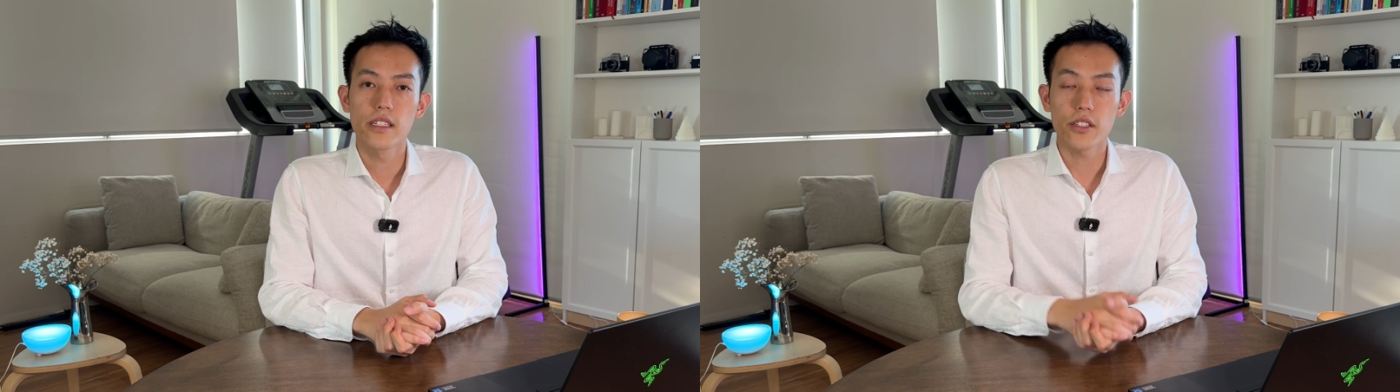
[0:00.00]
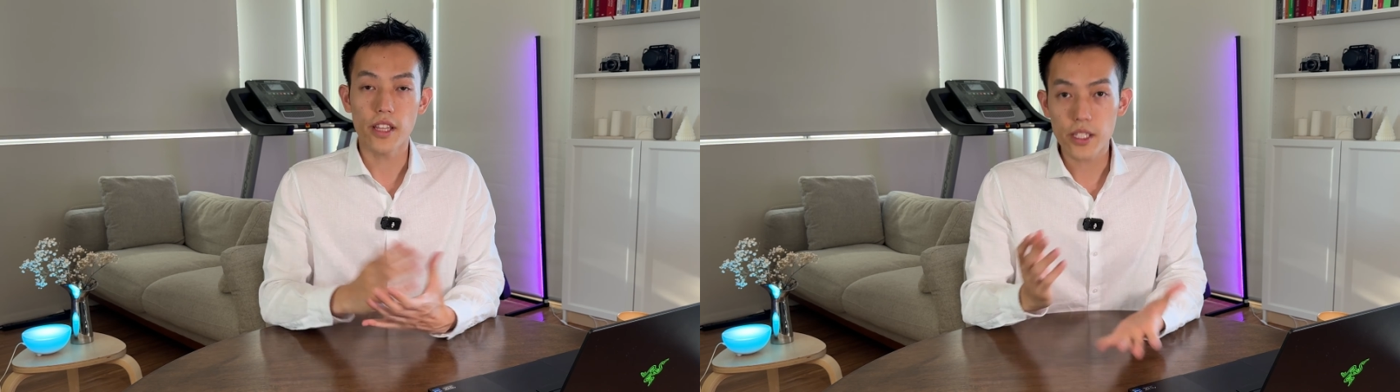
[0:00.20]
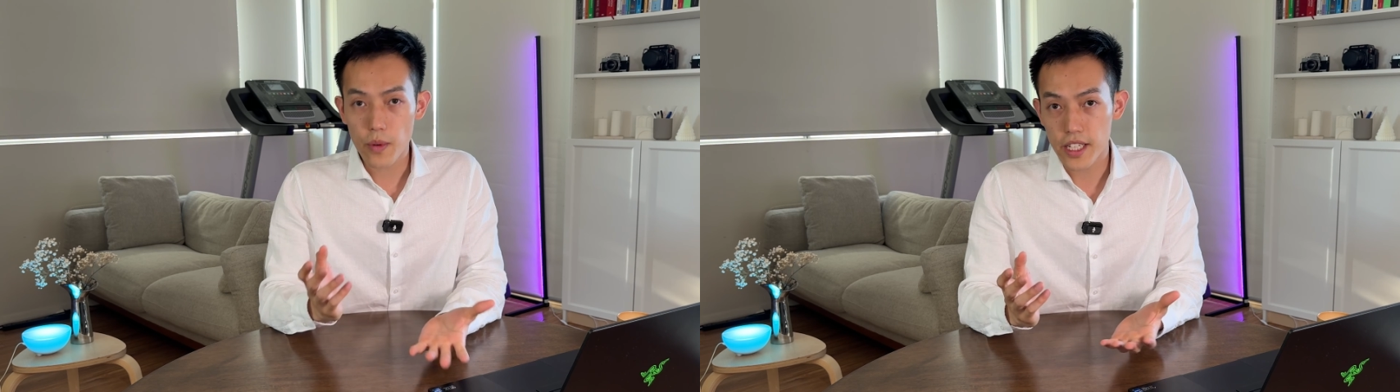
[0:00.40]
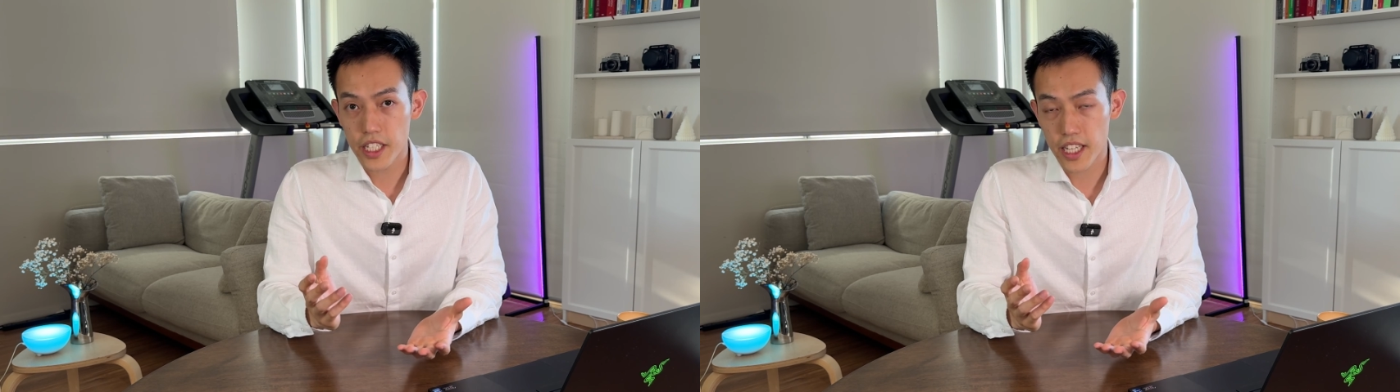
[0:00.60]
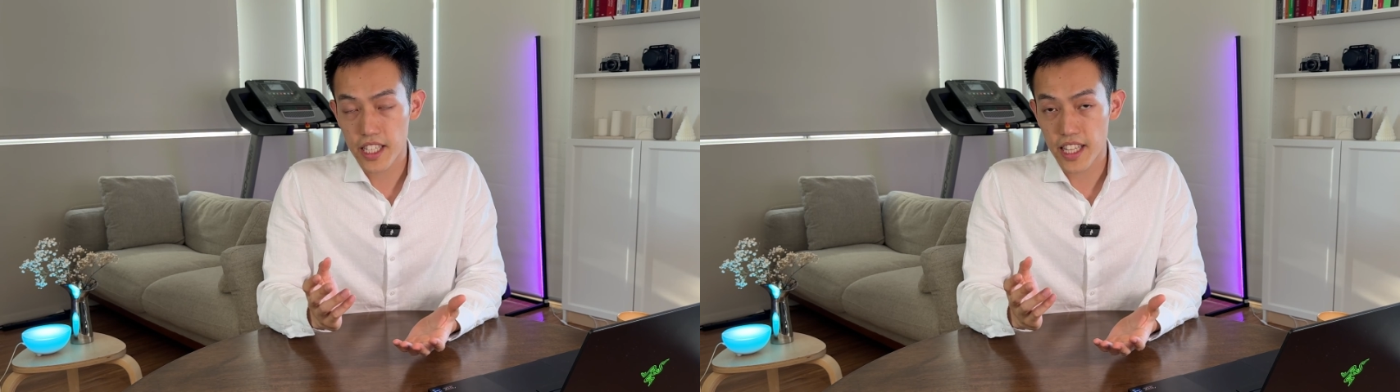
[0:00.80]
So that's why
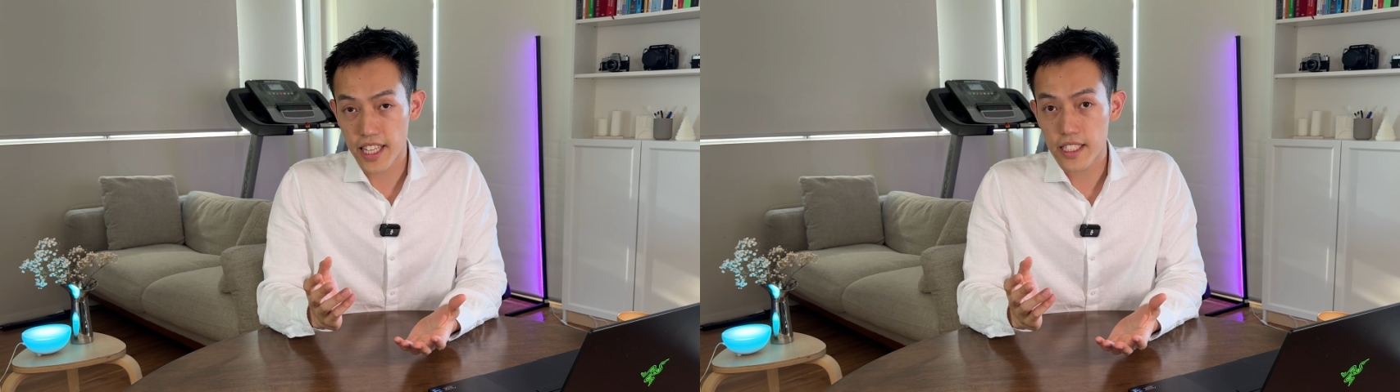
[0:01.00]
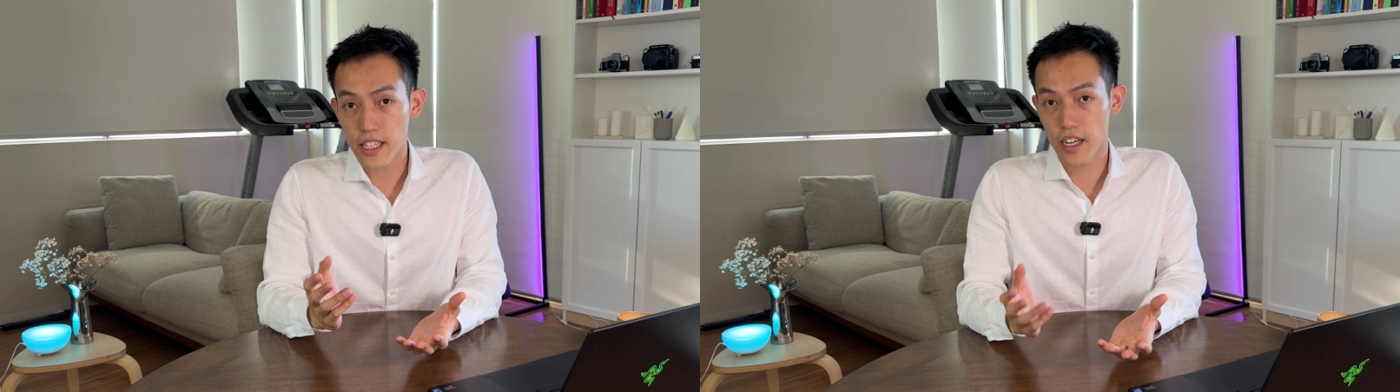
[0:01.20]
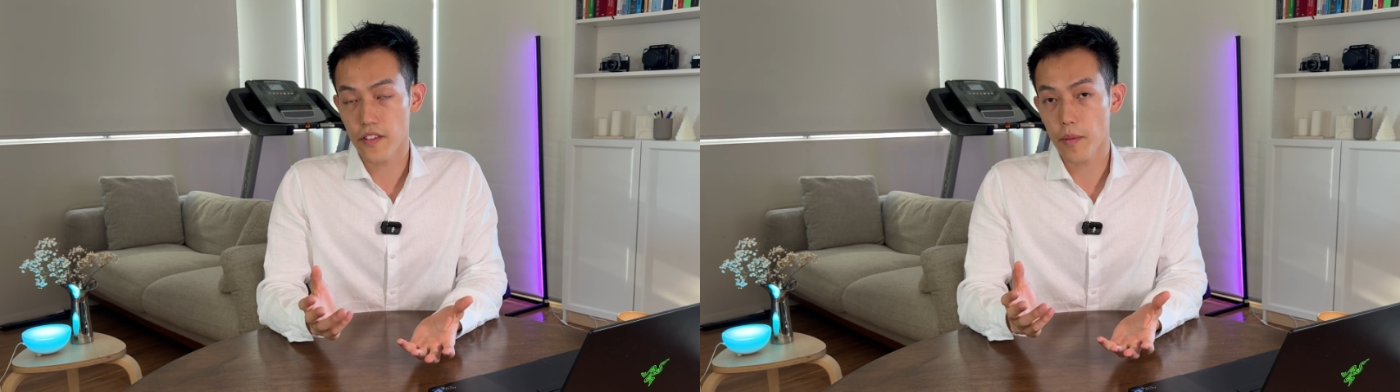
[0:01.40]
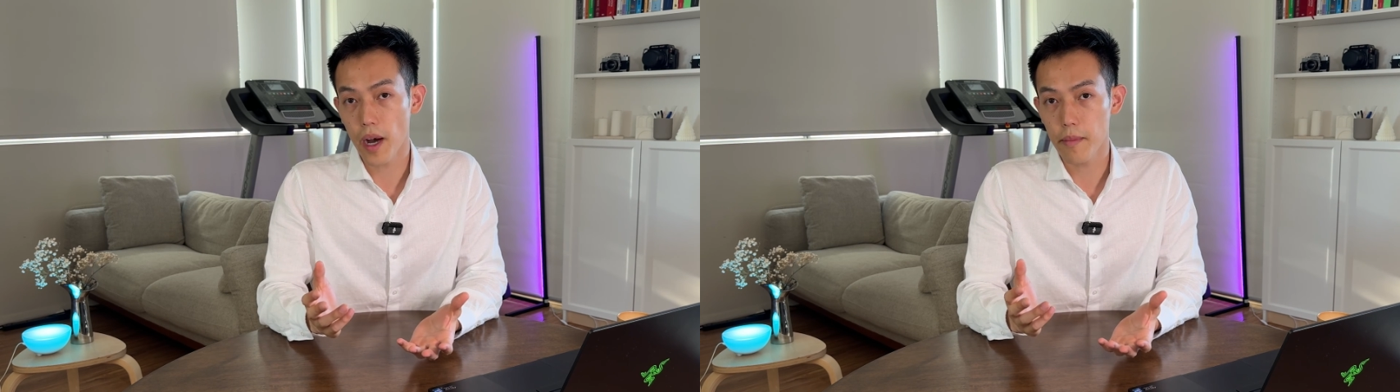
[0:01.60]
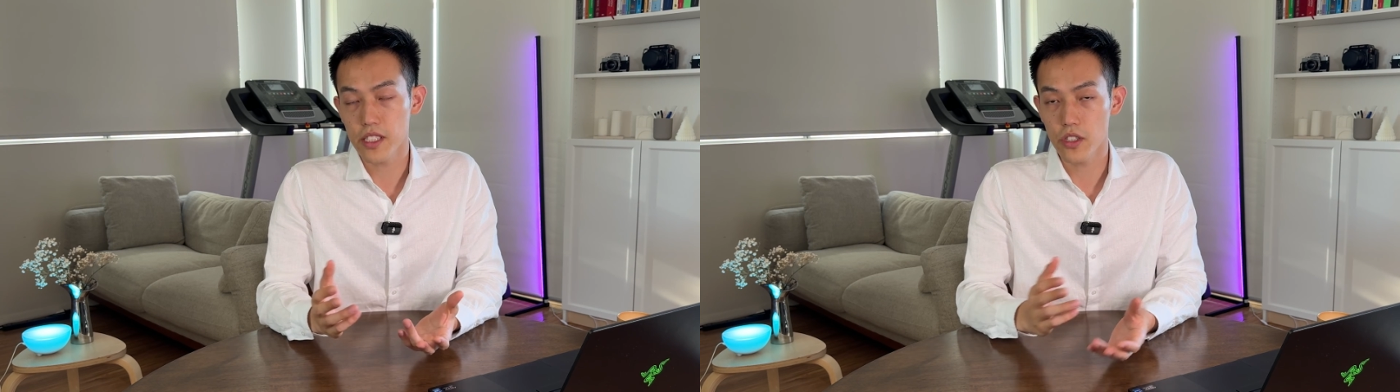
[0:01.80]
checking inside of your
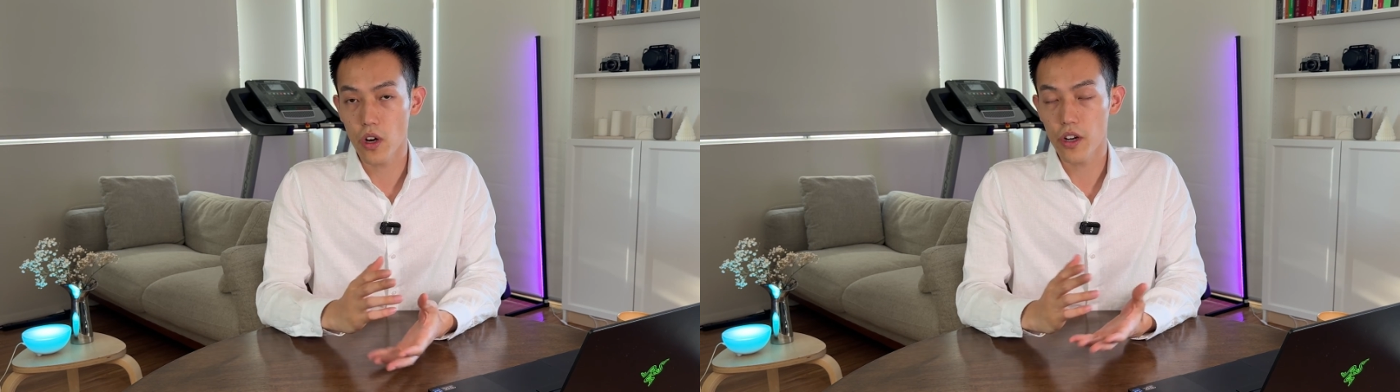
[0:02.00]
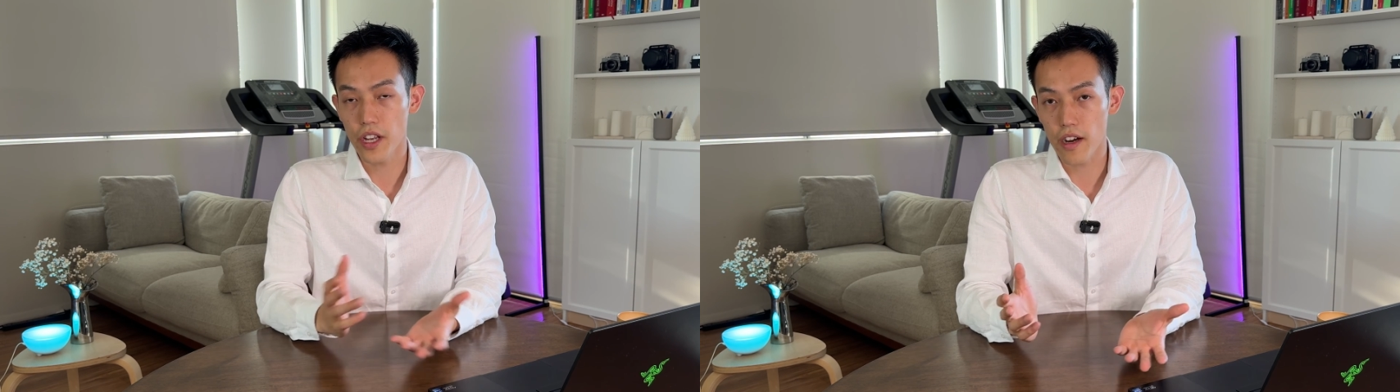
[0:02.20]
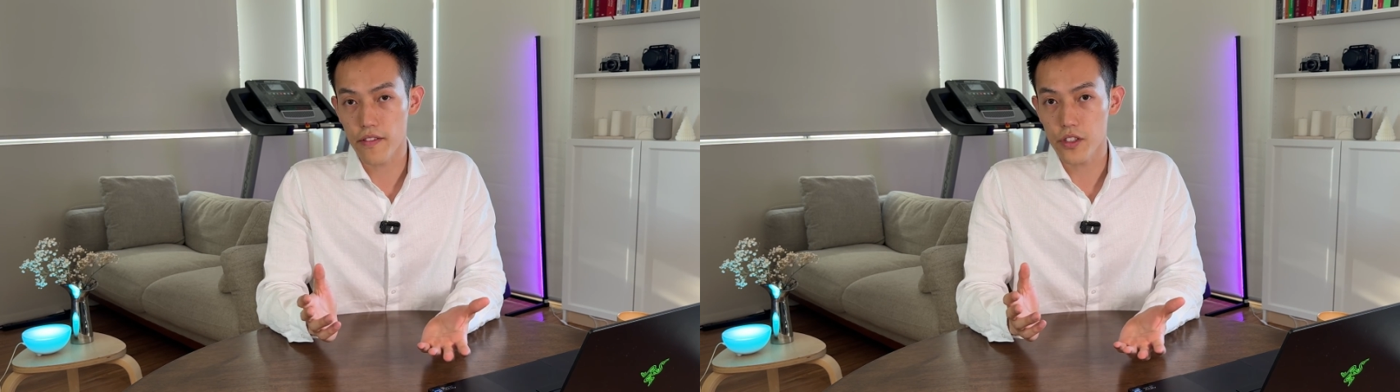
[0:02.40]
apartment is not enough.